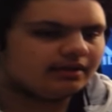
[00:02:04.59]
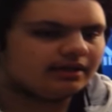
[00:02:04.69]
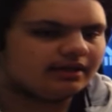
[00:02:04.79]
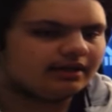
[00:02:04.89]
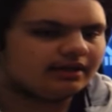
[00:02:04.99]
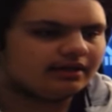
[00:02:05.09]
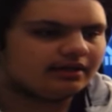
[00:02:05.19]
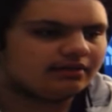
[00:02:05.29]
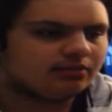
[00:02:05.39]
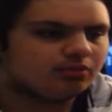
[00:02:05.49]

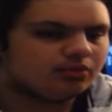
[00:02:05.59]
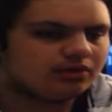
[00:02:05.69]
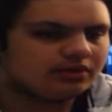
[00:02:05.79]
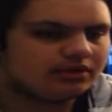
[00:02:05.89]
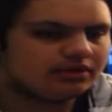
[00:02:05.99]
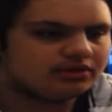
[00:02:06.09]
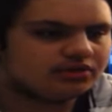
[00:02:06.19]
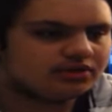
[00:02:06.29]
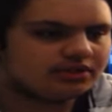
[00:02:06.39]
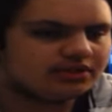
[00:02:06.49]
And would
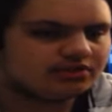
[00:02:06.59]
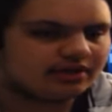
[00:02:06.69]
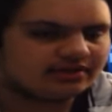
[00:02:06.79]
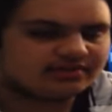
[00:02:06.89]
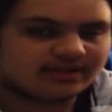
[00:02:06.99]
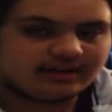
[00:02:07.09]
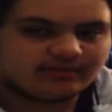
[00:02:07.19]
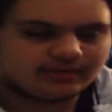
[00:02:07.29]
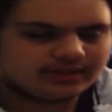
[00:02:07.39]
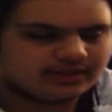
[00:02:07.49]
she try to
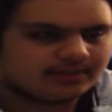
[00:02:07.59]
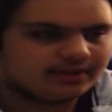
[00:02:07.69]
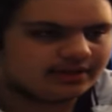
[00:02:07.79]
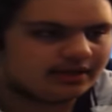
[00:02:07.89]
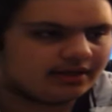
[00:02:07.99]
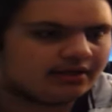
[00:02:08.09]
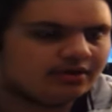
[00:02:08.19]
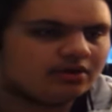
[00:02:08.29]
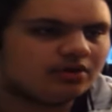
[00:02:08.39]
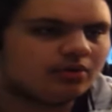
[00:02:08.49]
stifle the EPA?
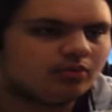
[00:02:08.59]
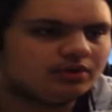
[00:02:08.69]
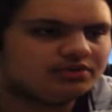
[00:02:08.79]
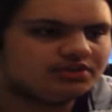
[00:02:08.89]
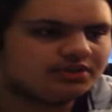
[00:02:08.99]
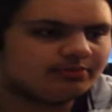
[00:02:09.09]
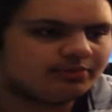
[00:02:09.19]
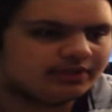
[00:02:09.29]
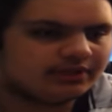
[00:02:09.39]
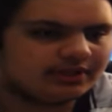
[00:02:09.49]
Would she
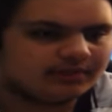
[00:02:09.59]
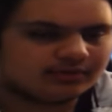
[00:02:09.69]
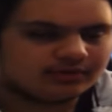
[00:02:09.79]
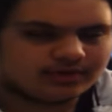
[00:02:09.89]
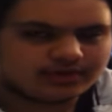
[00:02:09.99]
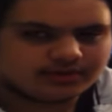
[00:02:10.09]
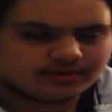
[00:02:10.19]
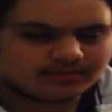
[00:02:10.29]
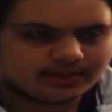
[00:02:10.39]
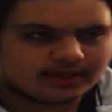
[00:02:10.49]
put an
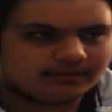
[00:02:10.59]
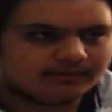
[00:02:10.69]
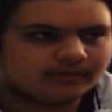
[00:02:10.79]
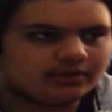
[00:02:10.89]
immigration ban?